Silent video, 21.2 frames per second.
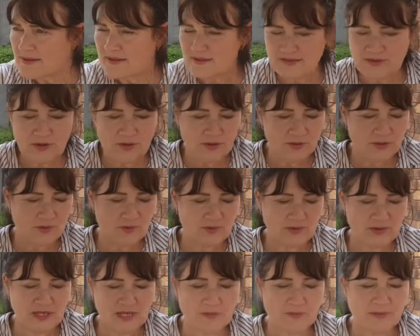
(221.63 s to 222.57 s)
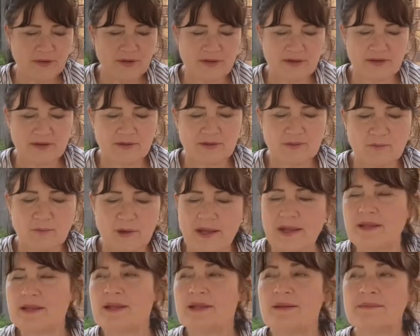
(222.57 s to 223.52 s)
So keep an eye on
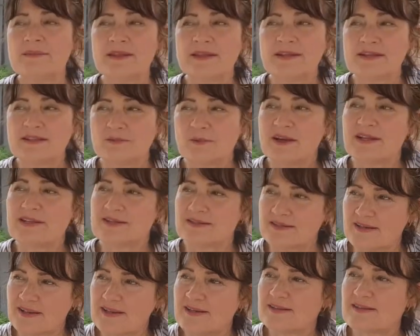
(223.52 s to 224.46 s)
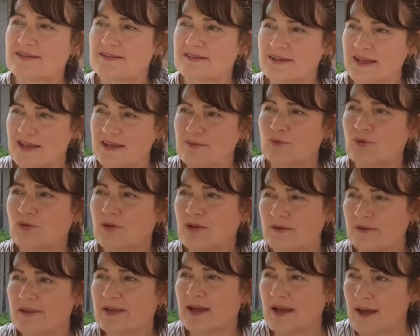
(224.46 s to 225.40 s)
weighing him, that his weight's staying the same or
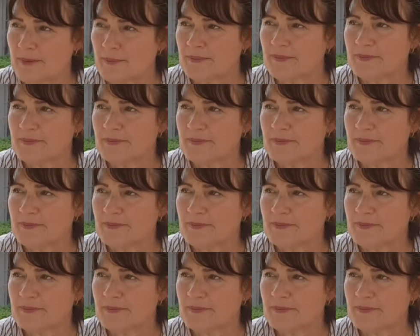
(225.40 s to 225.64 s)
going up.